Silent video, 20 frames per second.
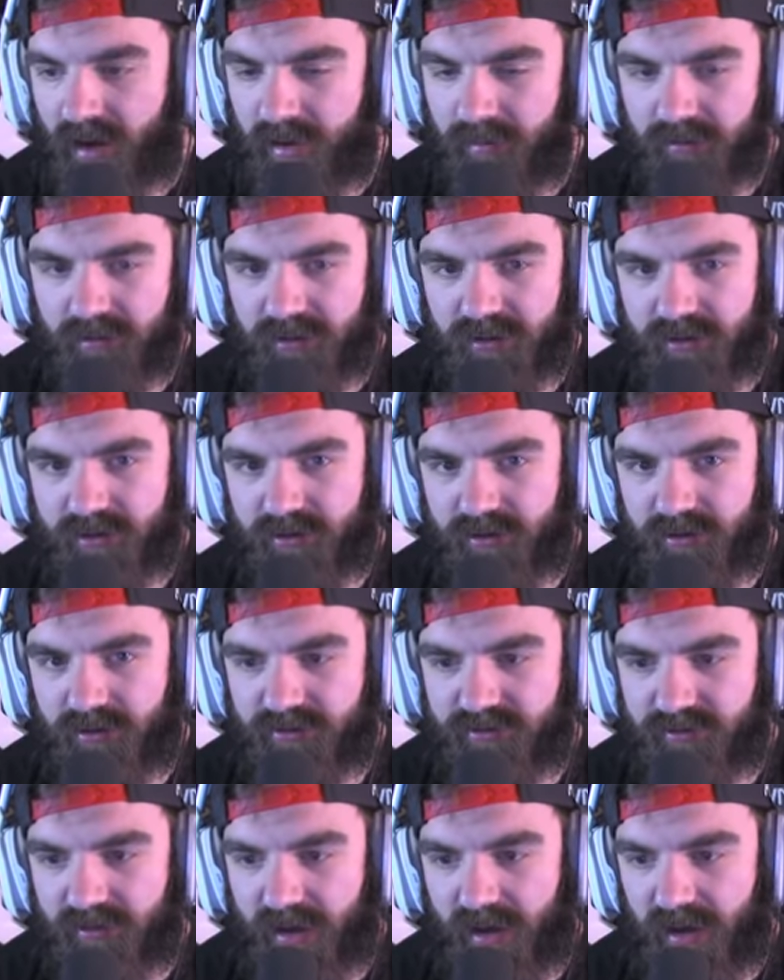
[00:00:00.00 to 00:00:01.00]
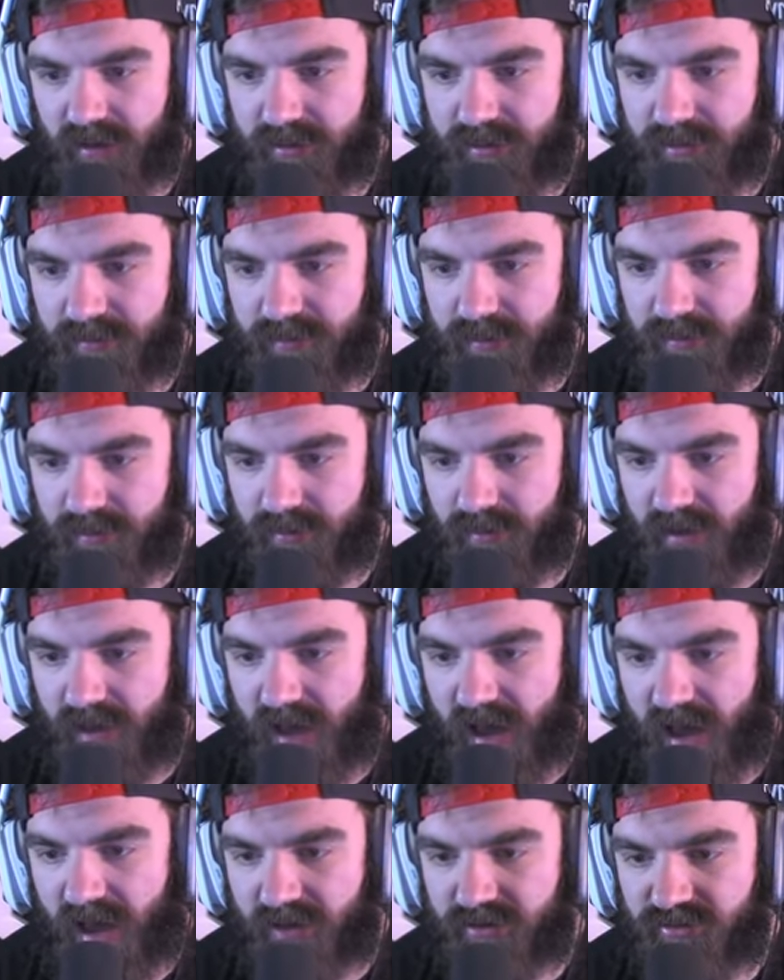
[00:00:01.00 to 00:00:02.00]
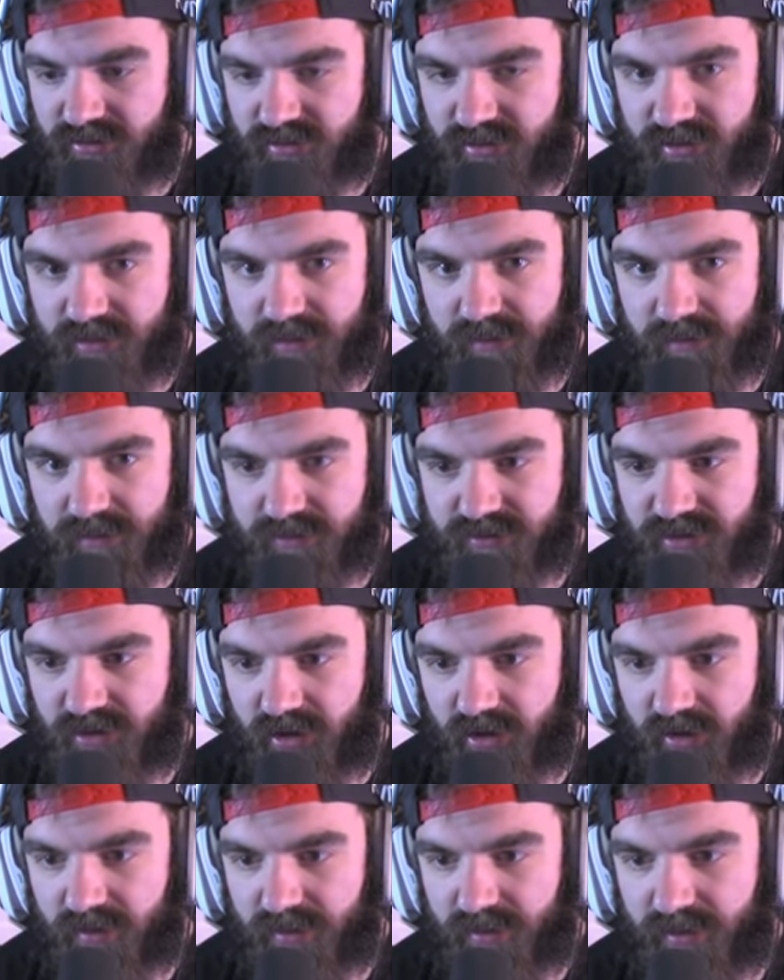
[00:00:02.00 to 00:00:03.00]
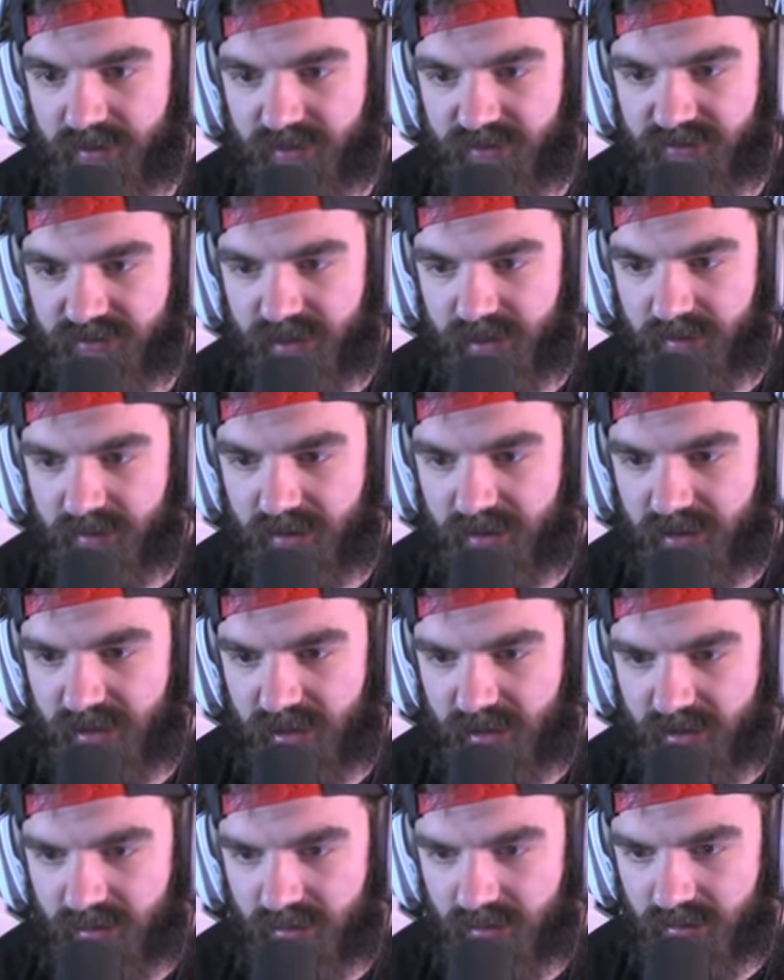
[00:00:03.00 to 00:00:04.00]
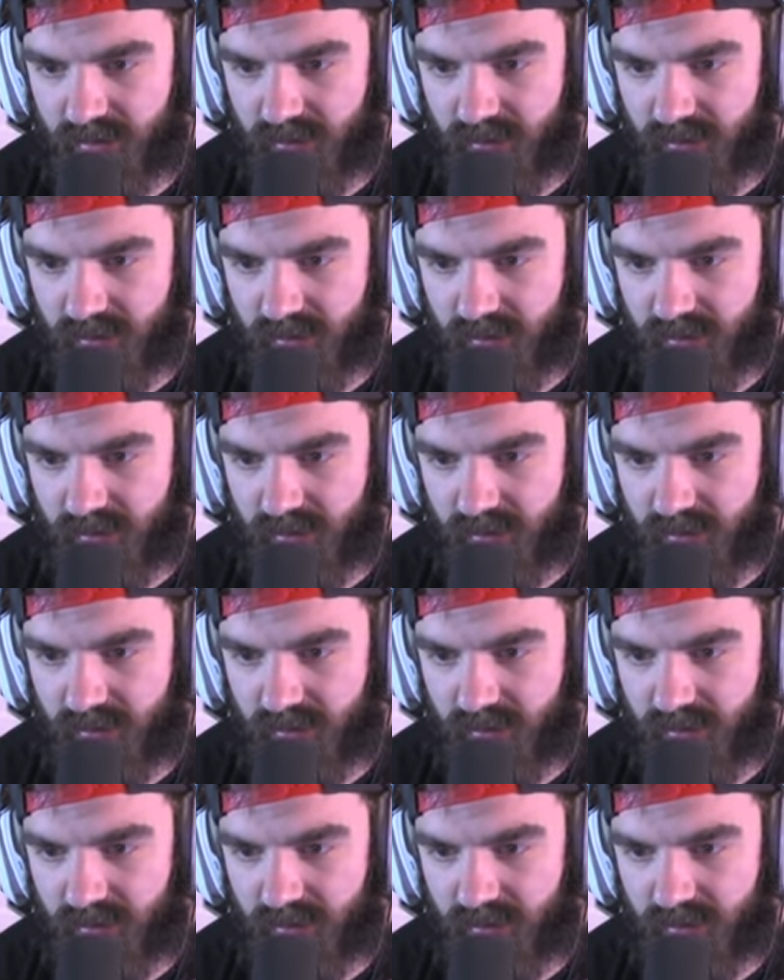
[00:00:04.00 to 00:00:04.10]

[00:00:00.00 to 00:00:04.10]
am really curious about how many people actually started playing this game again